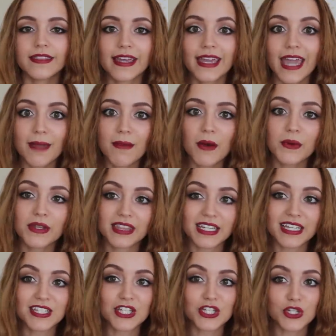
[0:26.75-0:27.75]
They came out with
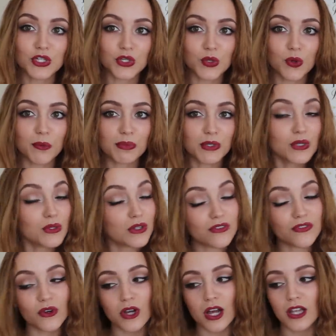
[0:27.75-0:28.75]
these new
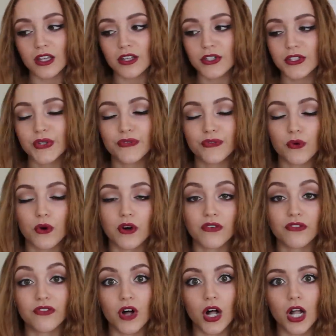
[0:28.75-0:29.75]
beautiful colors for
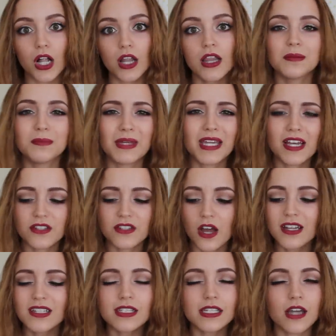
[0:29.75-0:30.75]
fall because
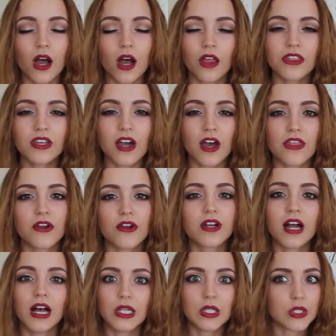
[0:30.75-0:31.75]
honestly all the other
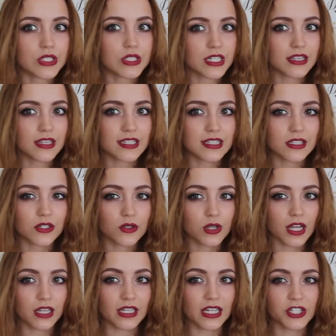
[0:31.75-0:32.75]
colors in this little
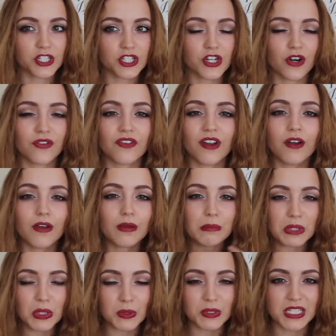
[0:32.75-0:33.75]
collection are very
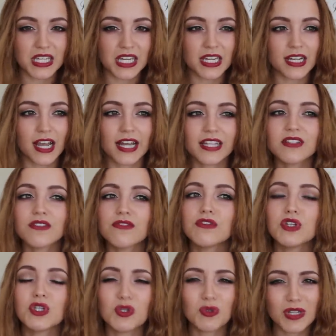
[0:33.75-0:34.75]
muted, kind of
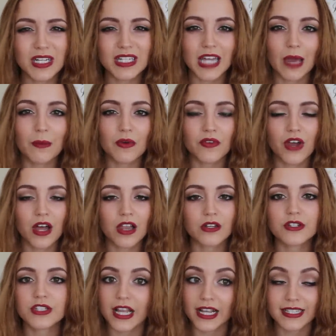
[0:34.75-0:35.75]
nudie type of
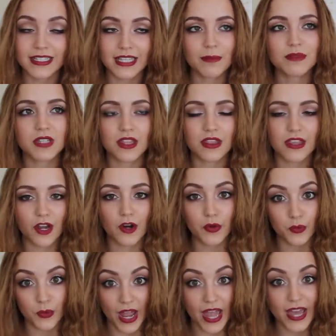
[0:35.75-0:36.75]
colors, except their
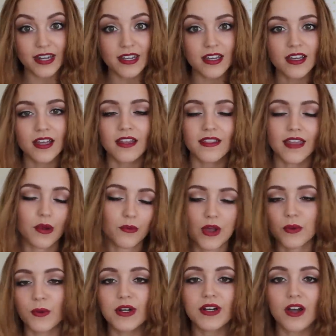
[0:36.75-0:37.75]
red. That
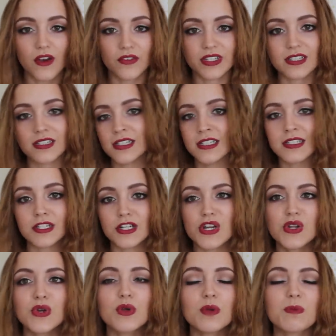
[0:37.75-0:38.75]
red one obviously isn't
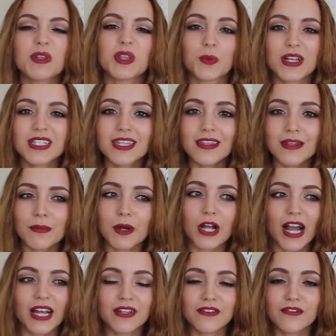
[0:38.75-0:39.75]
a nude, but the rest of them are
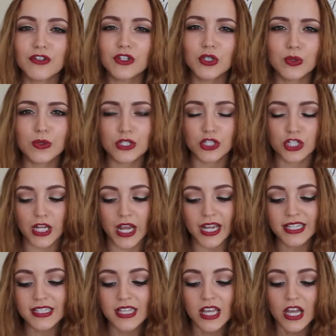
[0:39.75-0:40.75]
kind of nude
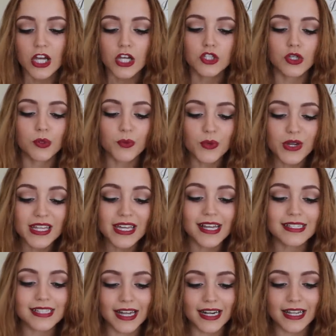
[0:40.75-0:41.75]
shades. So I'm really
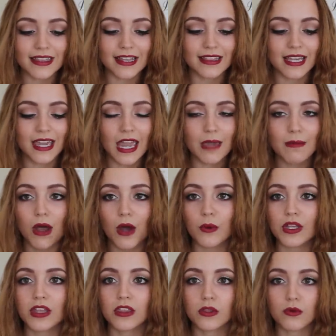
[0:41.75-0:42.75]
excited that they came out
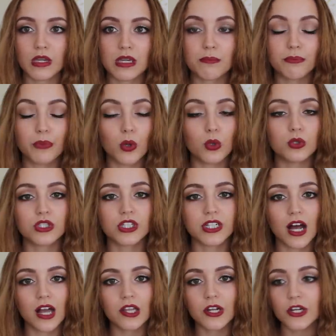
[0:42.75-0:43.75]
with three bolder
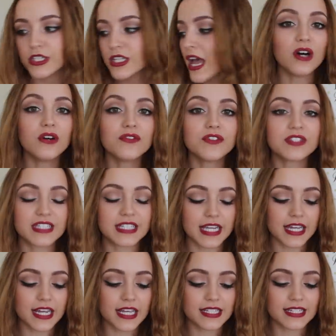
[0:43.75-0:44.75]
colors. e l f
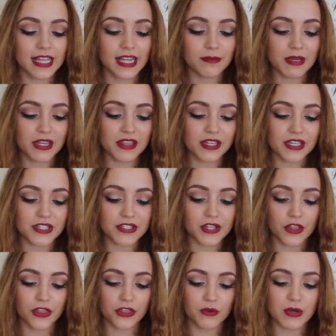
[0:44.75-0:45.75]
did send me these
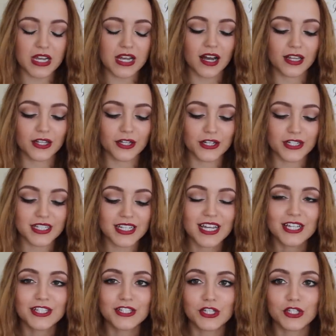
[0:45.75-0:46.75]
three colors
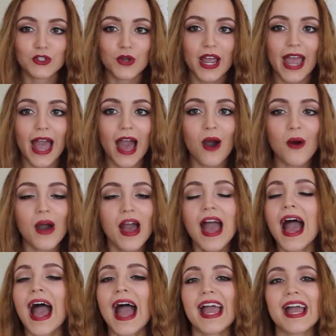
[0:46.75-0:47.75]
to try out.
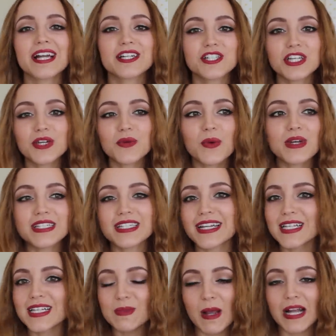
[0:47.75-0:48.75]
I actually wasn't
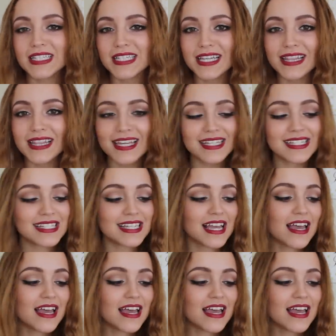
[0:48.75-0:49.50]
expecting this.